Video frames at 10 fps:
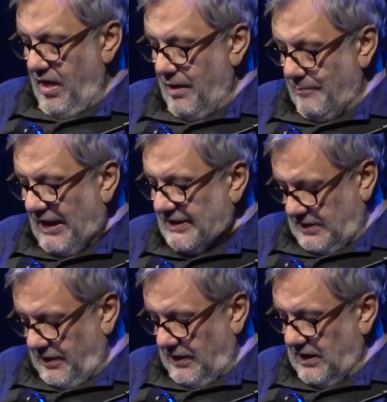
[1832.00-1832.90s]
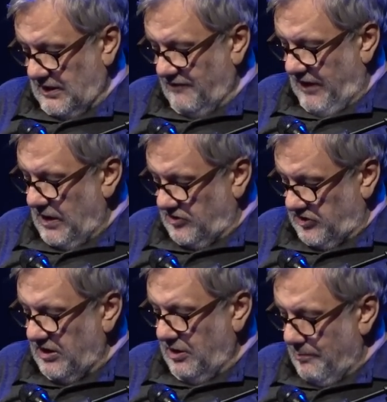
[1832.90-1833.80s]
A master is a
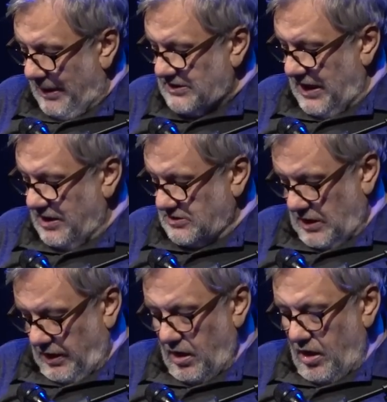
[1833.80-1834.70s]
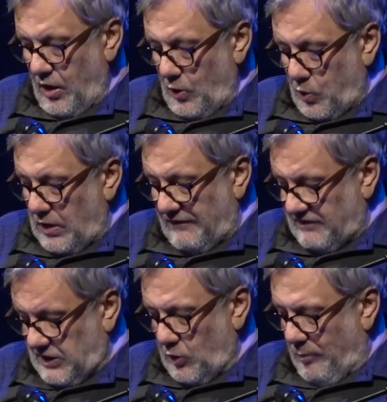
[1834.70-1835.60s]
vanishing mediator who
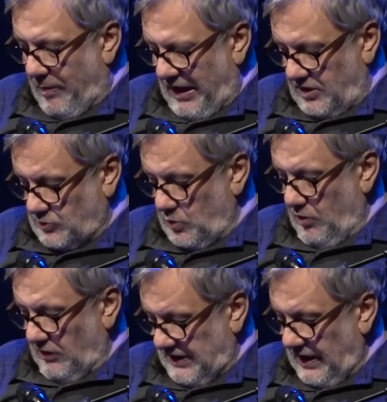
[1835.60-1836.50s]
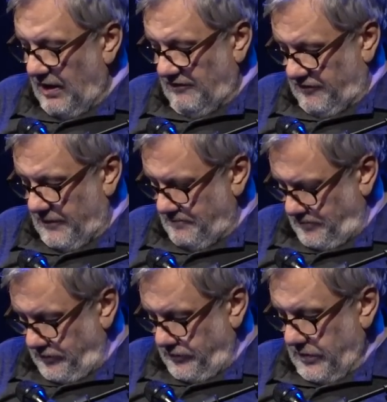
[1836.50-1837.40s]
gives you back to yourself,
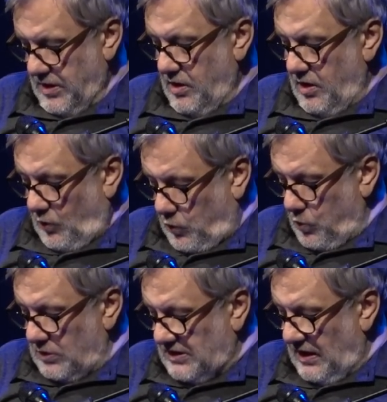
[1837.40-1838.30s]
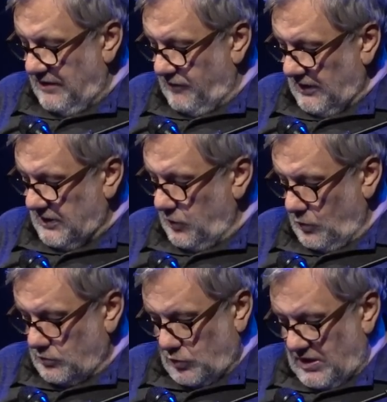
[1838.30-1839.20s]
who delivers
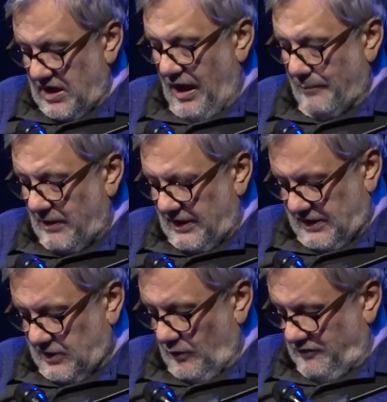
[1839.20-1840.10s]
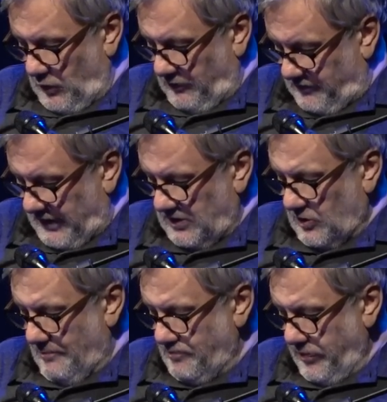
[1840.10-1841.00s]
you to the abyss of your
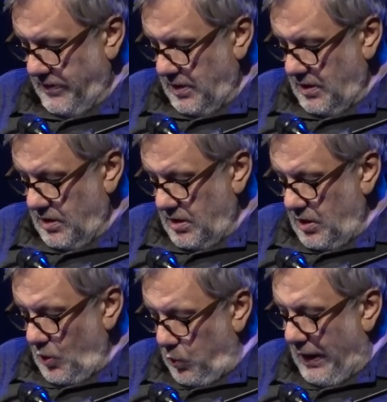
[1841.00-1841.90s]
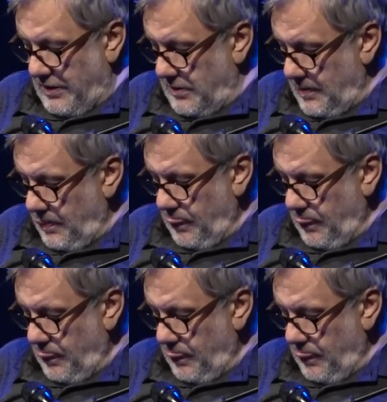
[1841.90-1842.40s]
freedom. When